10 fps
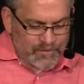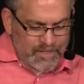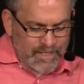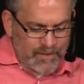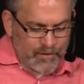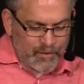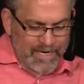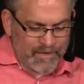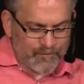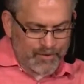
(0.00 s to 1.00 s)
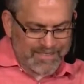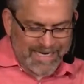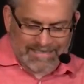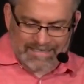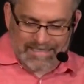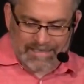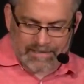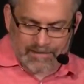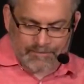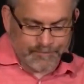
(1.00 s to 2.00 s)
stay here and go down to verse
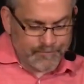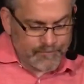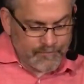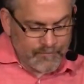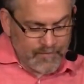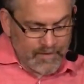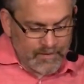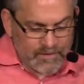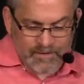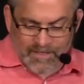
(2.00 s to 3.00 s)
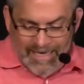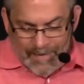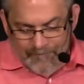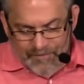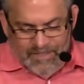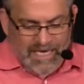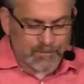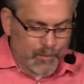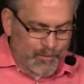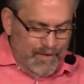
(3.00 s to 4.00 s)
19. This is going to emphasize
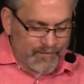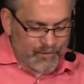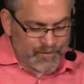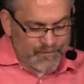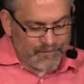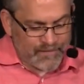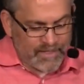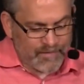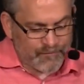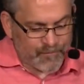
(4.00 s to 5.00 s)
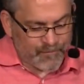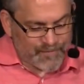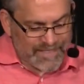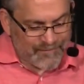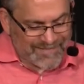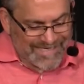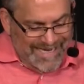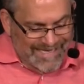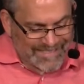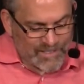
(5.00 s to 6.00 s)
what we read in verse 15. For 7
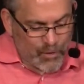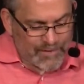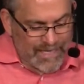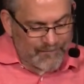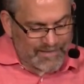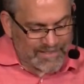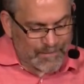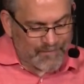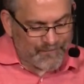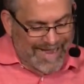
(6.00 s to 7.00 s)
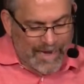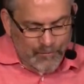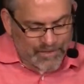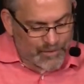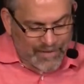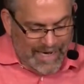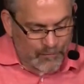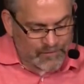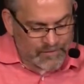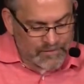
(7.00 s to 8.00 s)
days no leaven is to be found in your
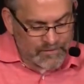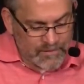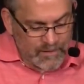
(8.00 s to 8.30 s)
houses.